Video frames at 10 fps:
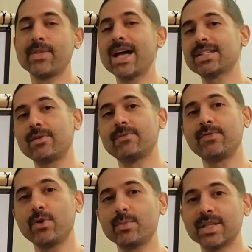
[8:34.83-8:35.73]
As I'm
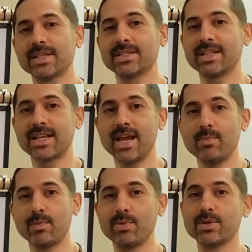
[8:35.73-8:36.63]
filming this, the
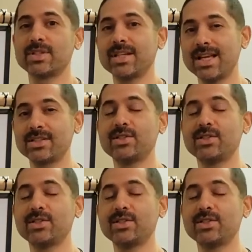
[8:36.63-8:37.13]
camera person has